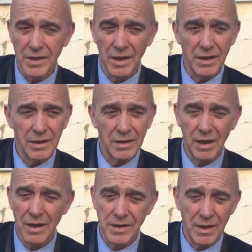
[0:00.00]
I say
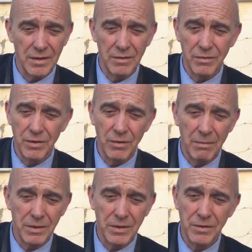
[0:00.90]
the
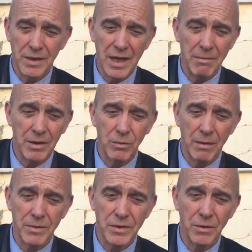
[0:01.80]
rebels use the chemical
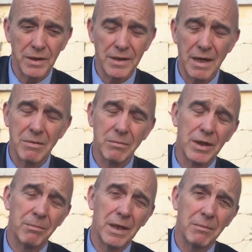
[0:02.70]
weapons all the time and
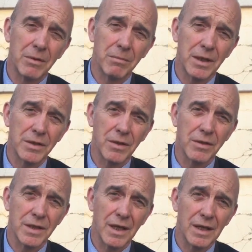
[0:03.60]
put the blame on
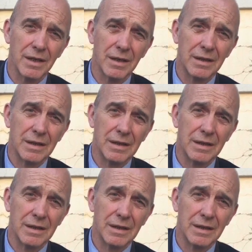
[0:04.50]
Bashar Assad.